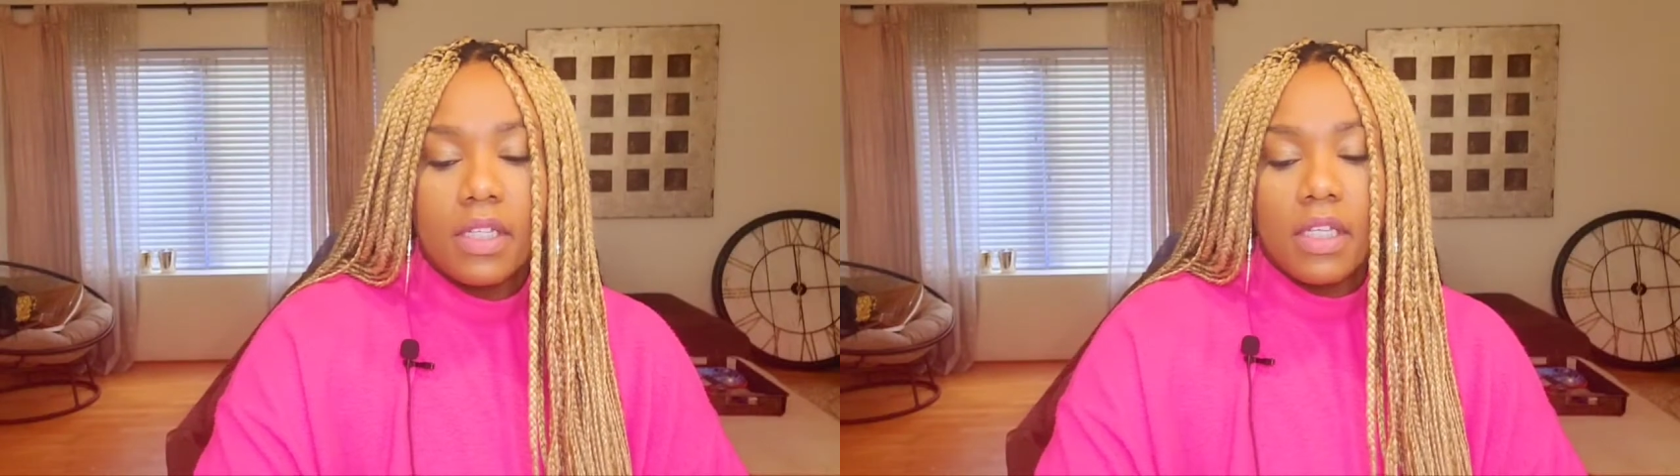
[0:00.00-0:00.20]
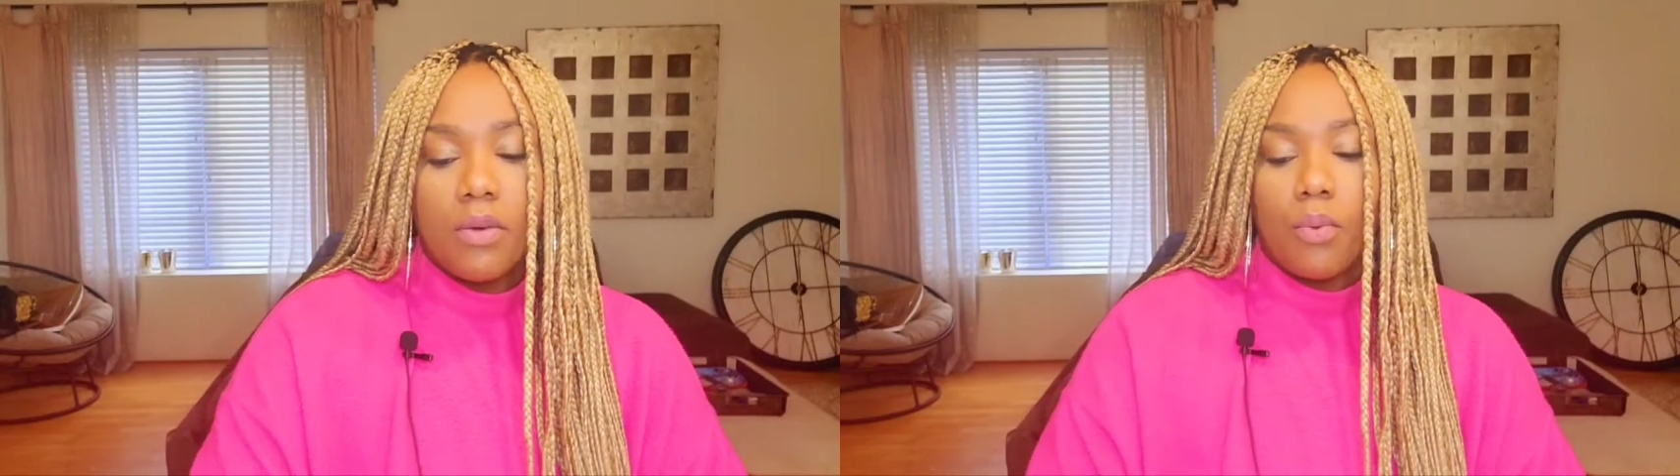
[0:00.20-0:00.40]

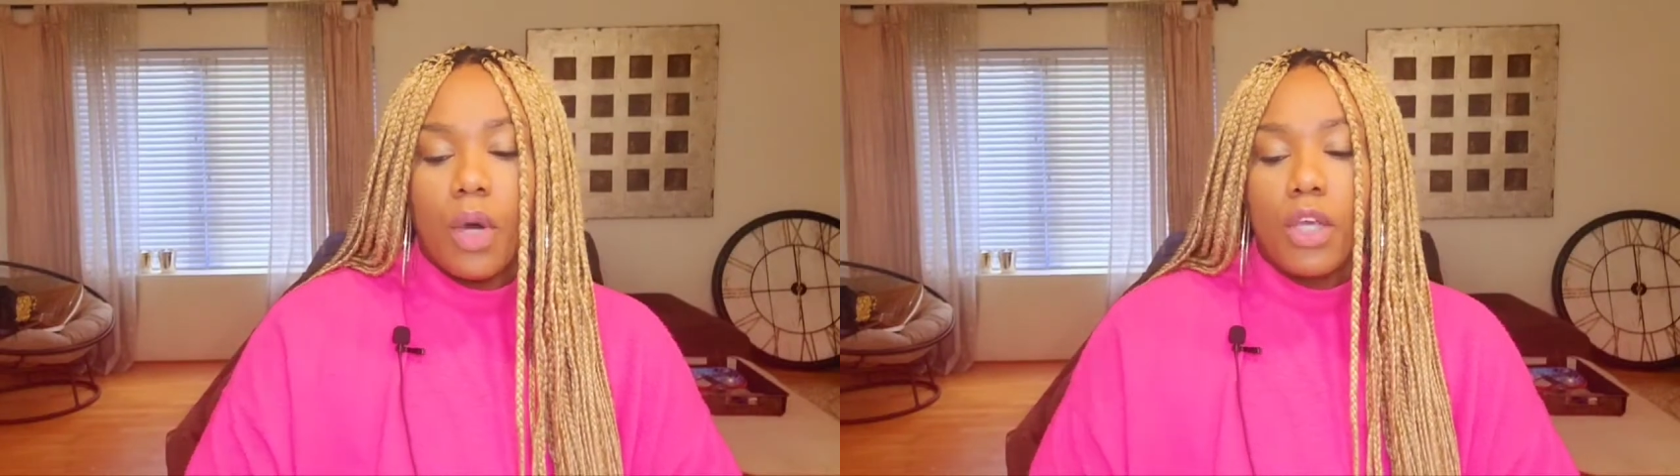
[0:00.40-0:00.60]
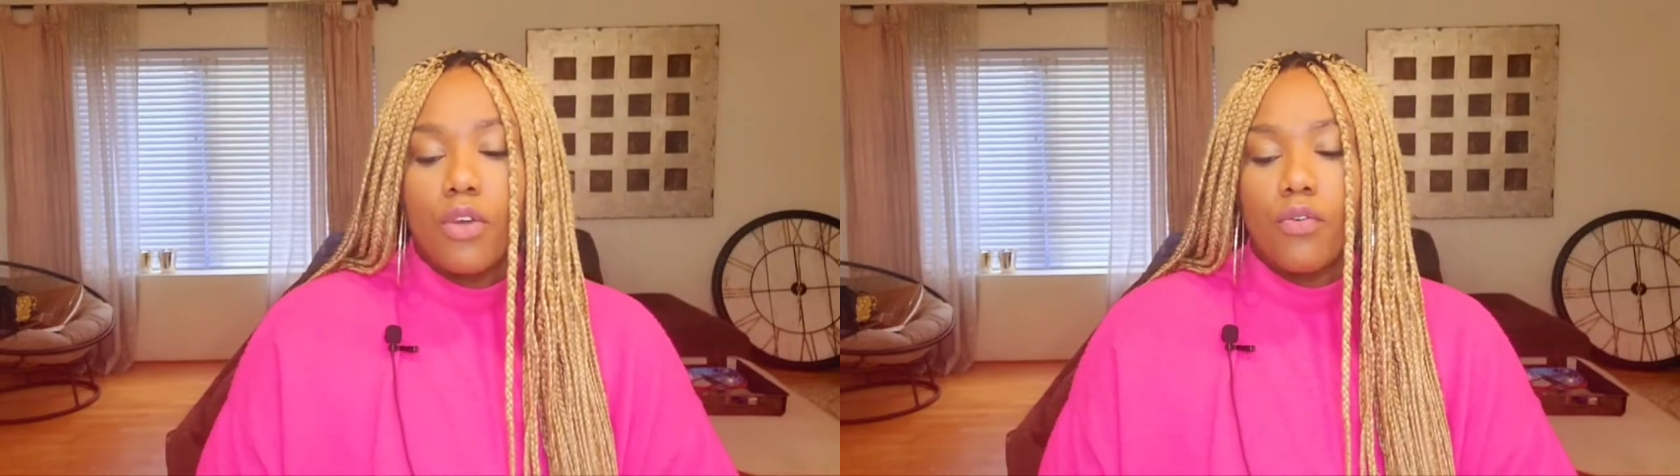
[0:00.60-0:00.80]
on
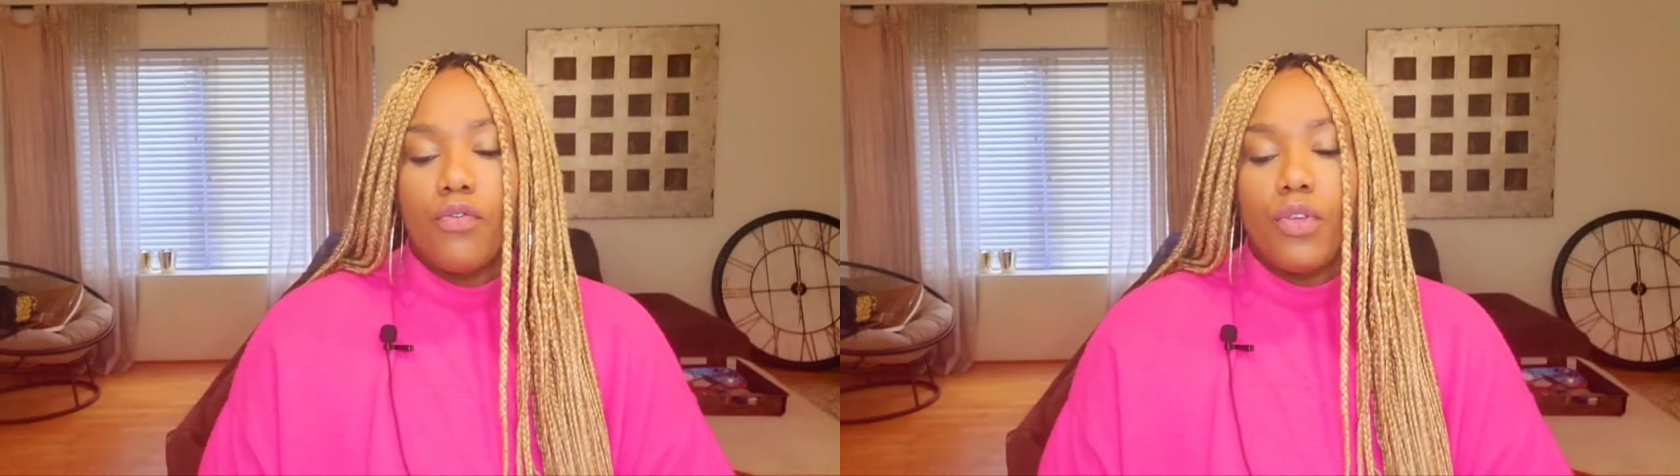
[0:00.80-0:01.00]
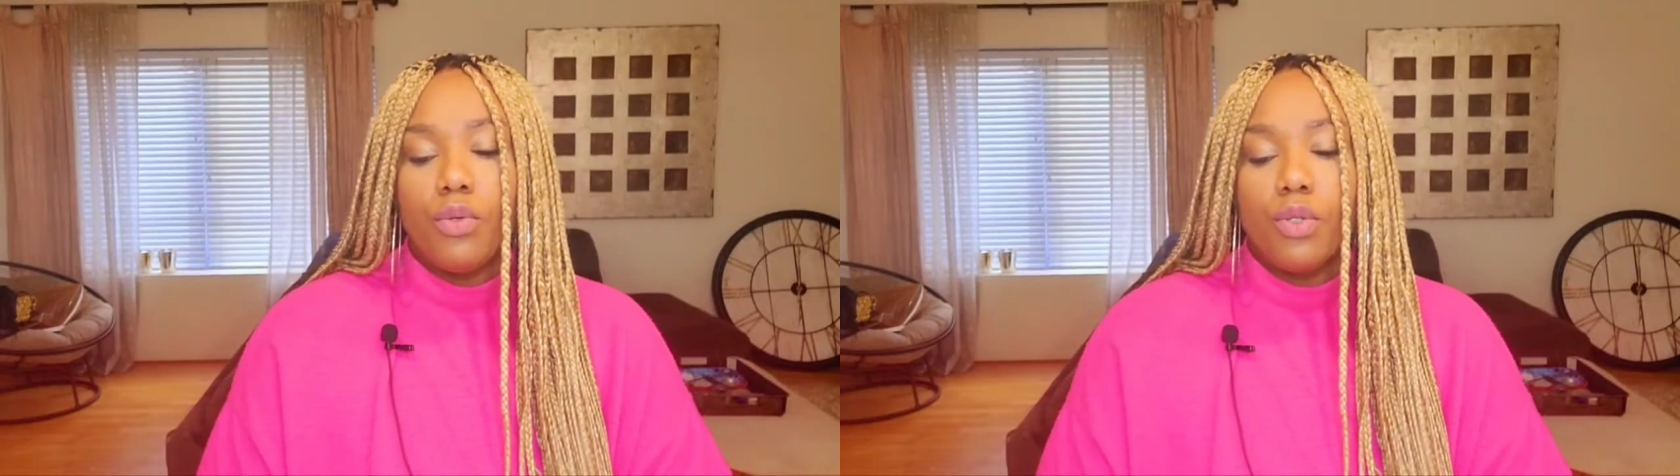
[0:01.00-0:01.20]
what your
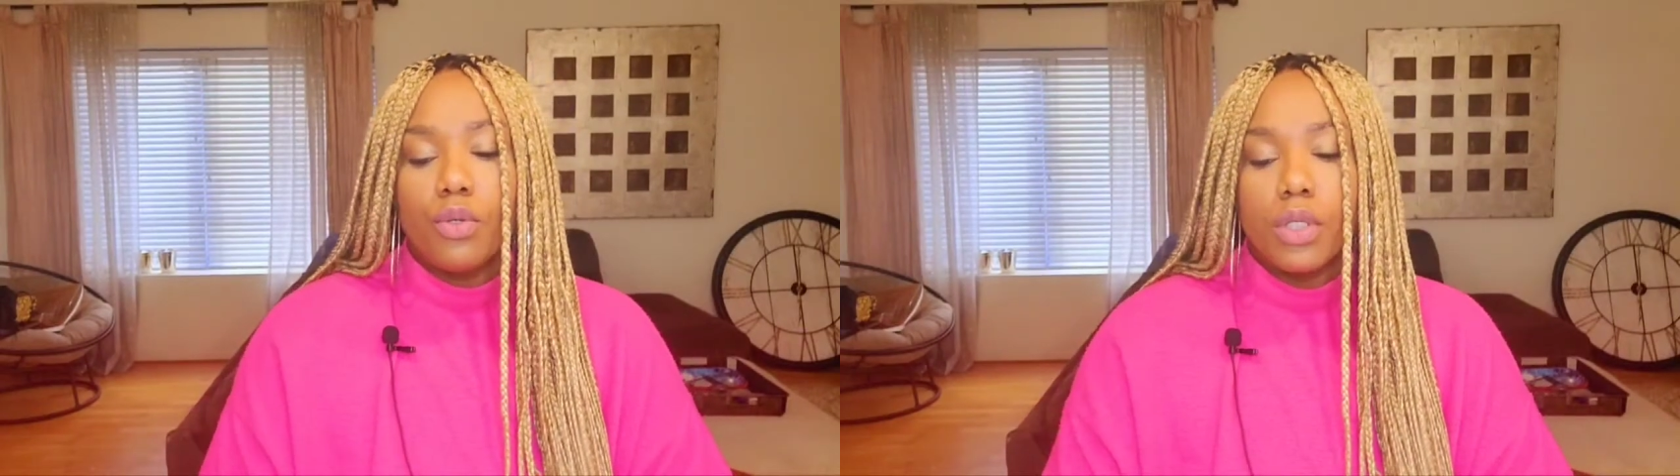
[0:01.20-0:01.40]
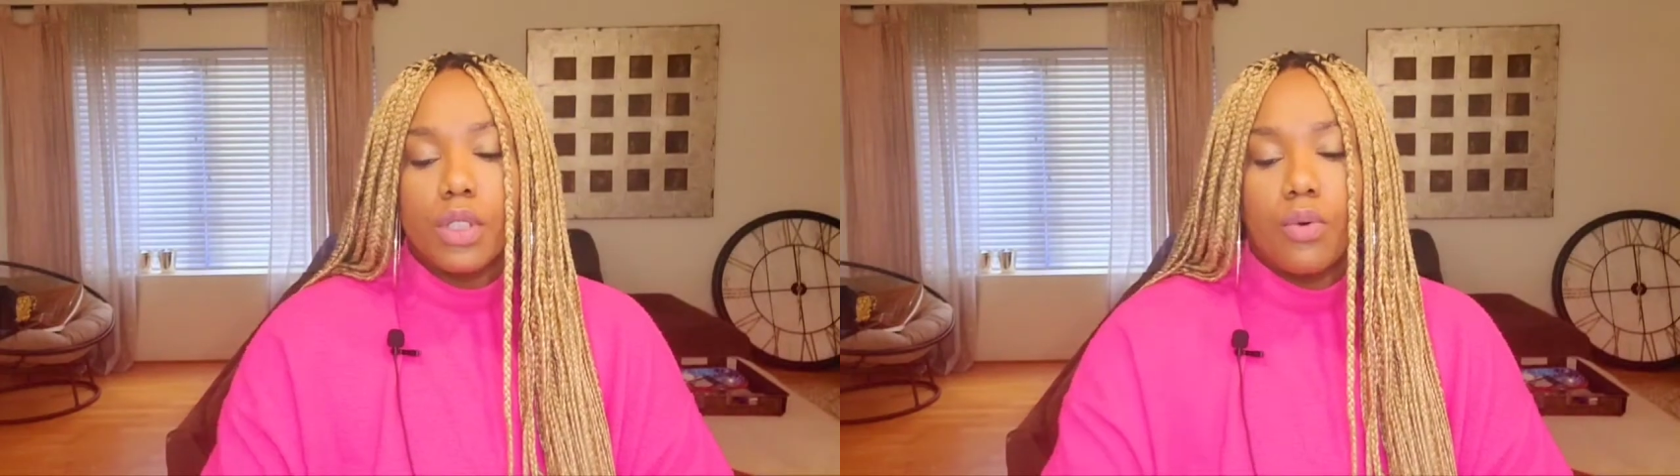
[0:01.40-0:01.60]
future
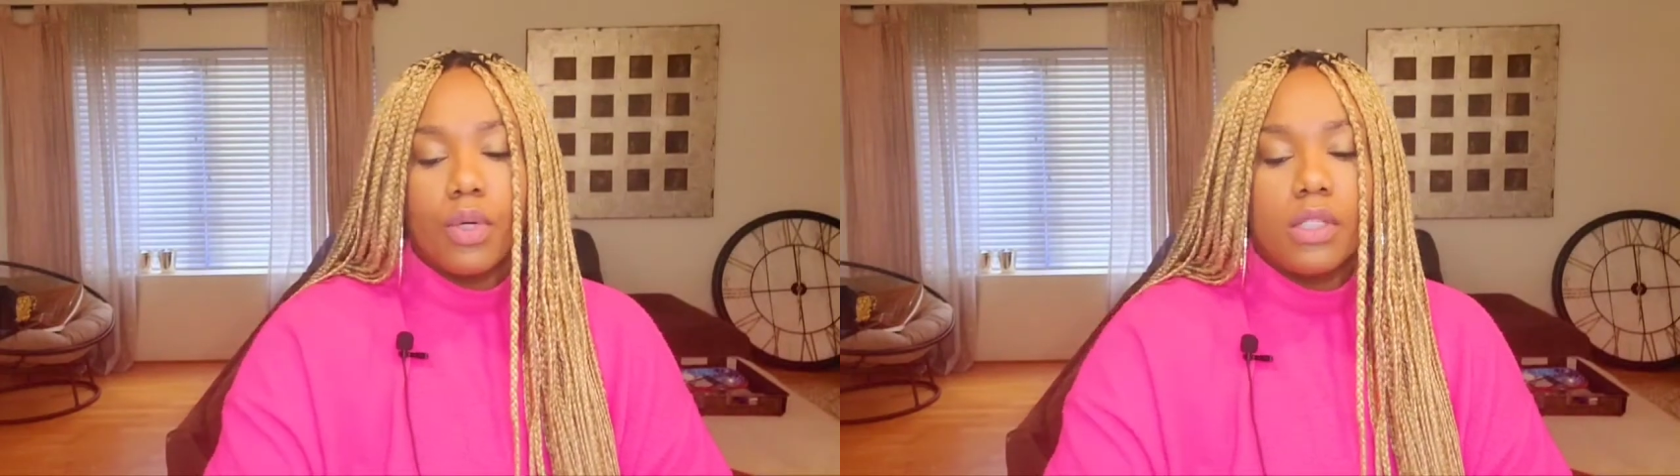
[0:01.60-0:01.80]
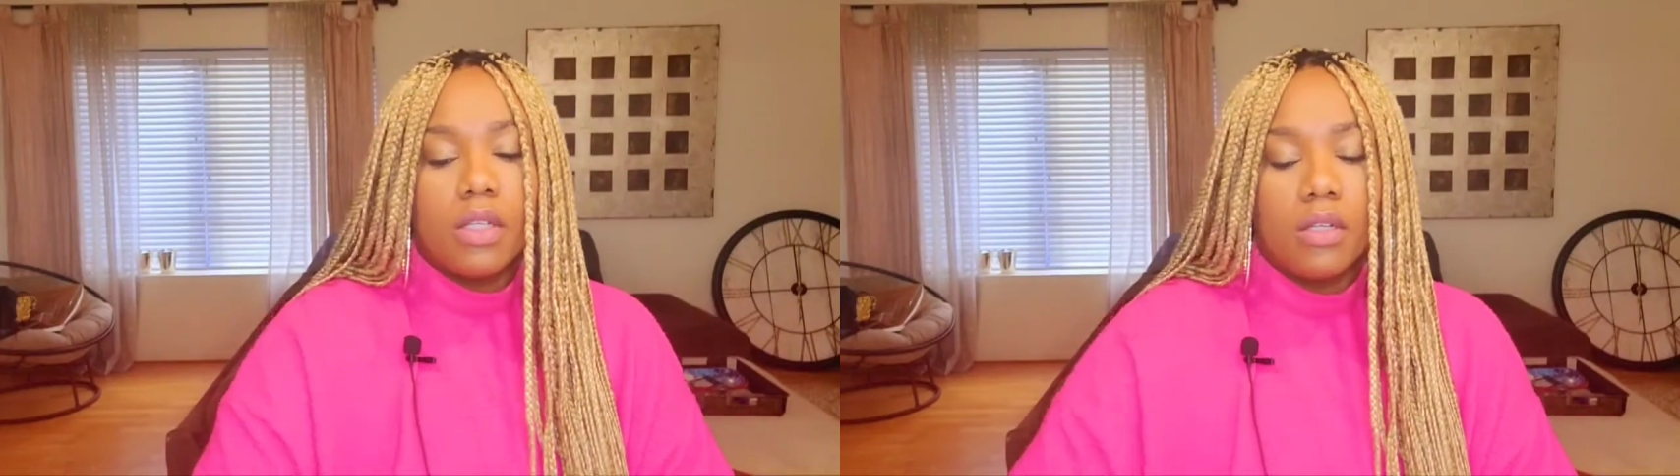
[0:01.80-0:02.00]
is
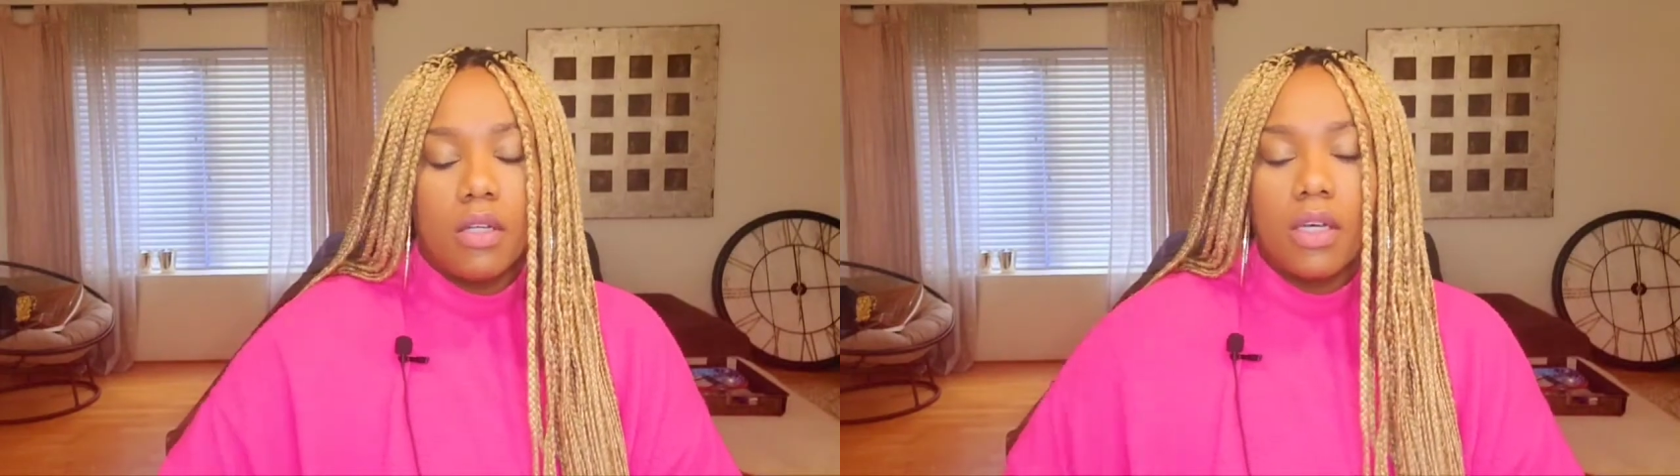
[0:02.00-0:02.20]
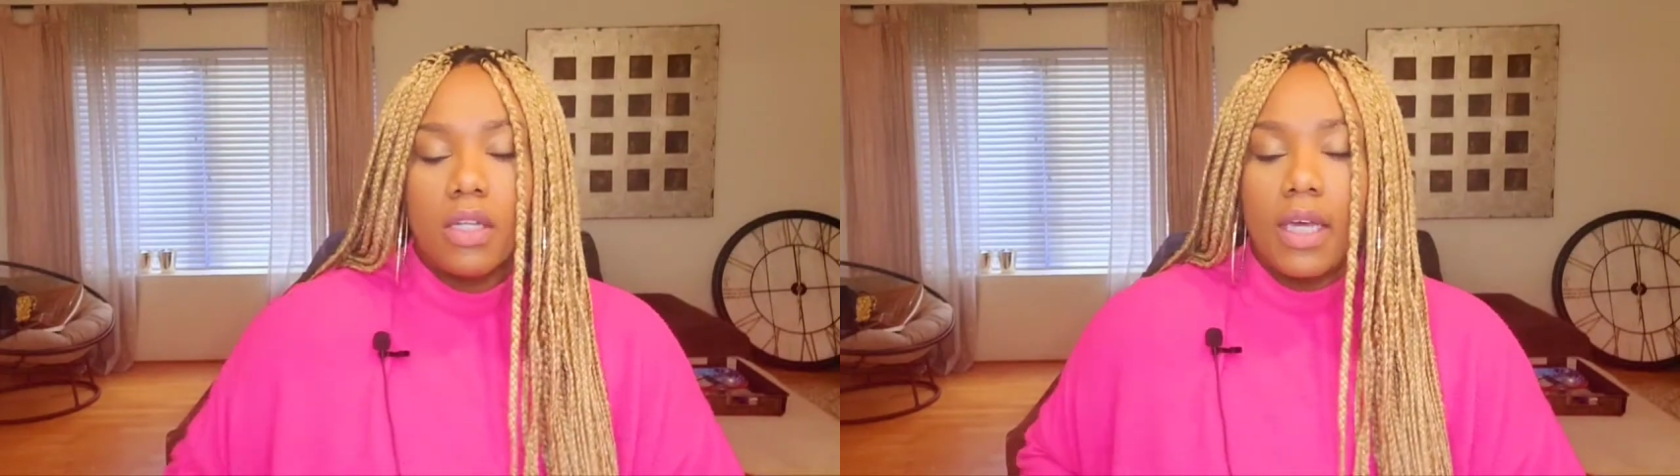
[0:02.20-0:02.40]
going to
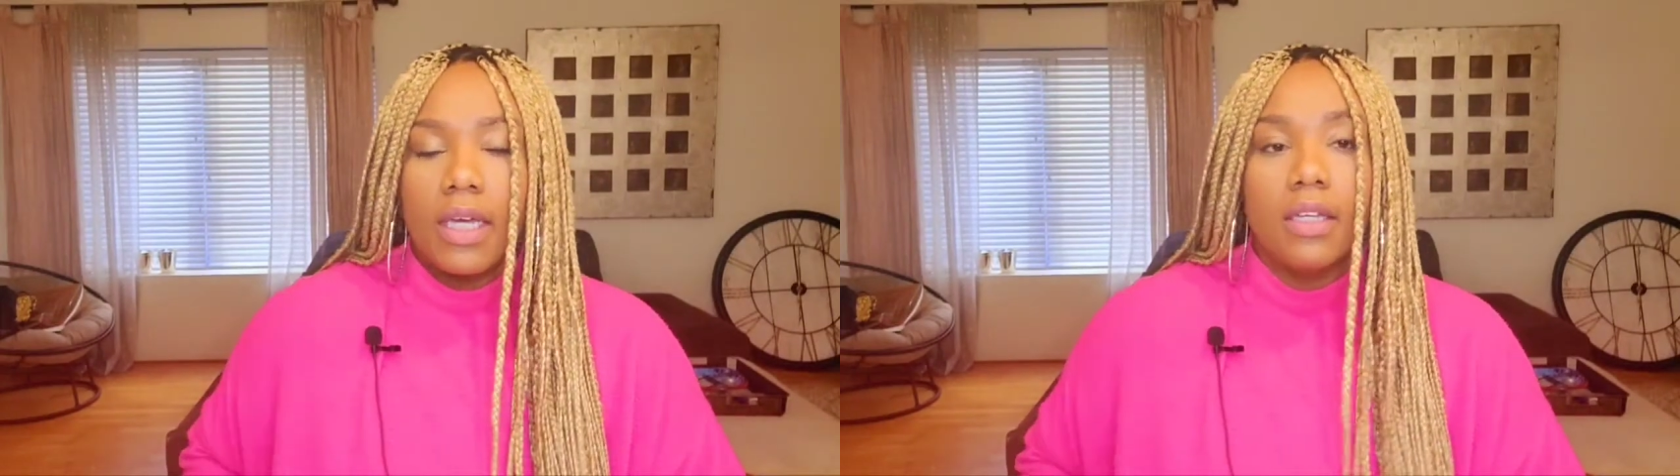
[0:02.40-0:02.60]
look like.